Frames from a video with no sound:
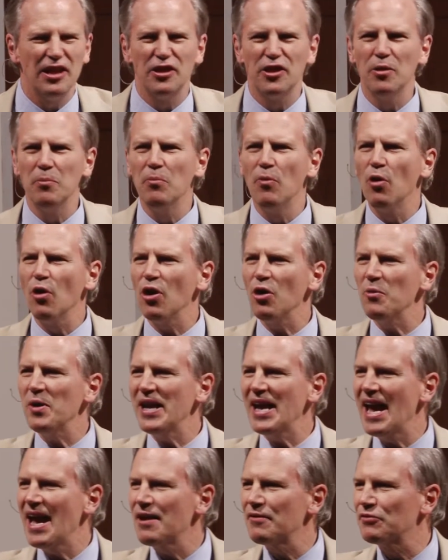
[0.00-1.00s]
the more
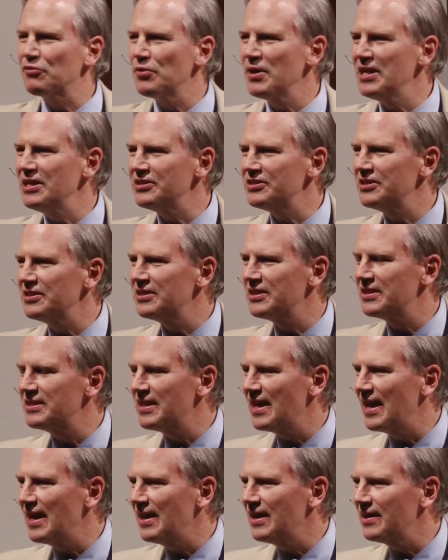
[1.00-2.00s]
we have reason to
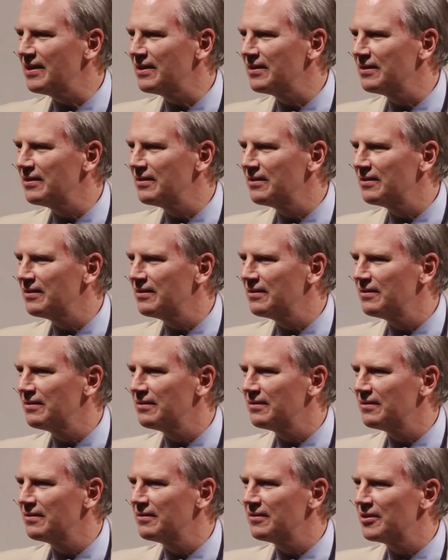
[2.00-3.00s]
take
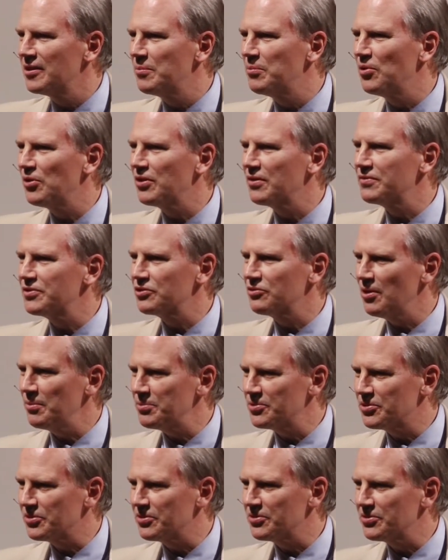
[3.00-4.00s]
the book of
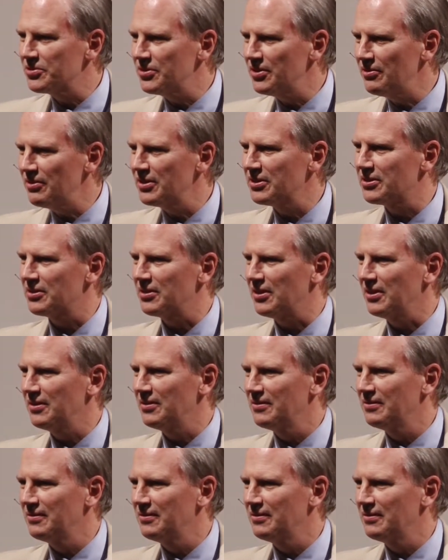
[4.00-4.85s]
Scripture seriously.